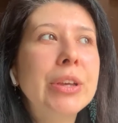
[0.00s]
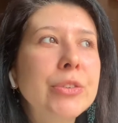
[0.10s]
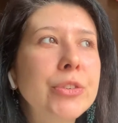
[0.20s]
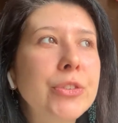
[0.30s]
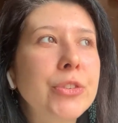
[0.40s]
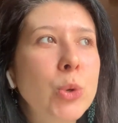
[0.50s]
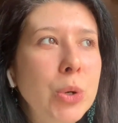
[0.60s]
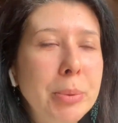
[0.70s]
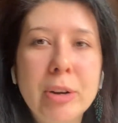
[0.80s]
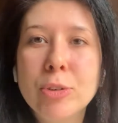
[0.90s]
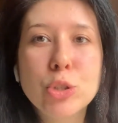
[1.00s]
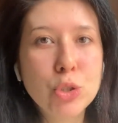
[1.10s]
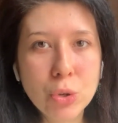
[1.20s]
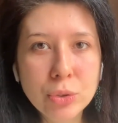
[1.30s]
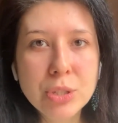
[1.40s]
If your parents
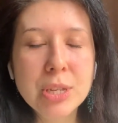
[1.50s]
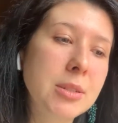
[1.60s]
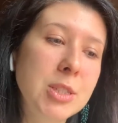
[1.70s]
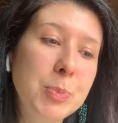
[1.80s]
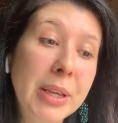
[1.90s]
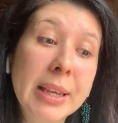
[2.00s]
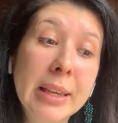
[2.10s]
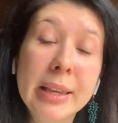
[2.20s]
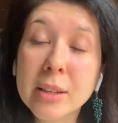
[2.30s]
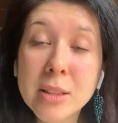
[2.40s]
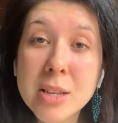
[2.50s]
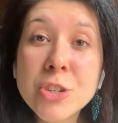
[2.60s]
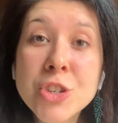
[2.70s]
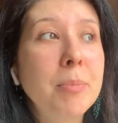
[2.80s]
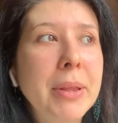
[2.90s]
don't speak
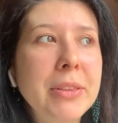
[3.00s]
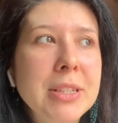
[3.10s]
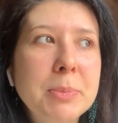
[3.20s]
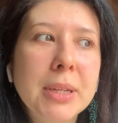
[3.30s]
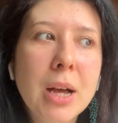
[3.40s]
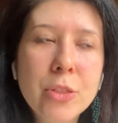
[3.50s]
English but they speak